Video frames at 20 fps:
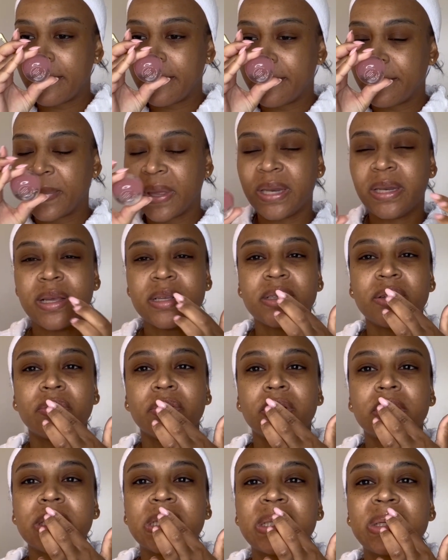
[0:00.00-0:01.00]
It doesn't
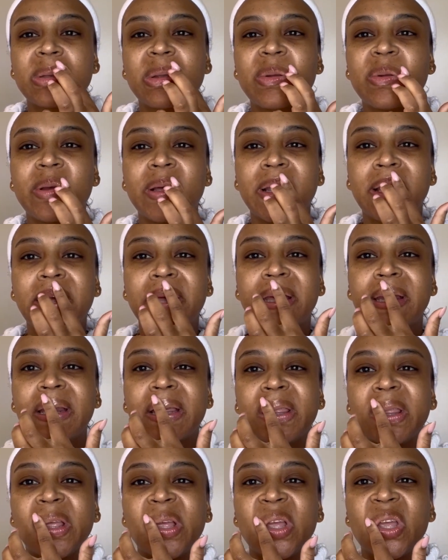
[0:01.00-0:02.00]
really smell like
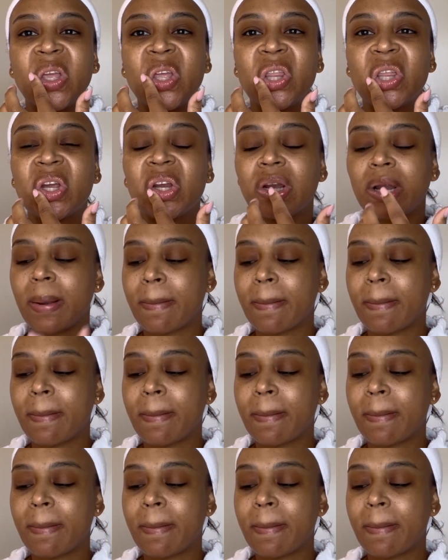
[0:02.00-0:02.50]
anything either.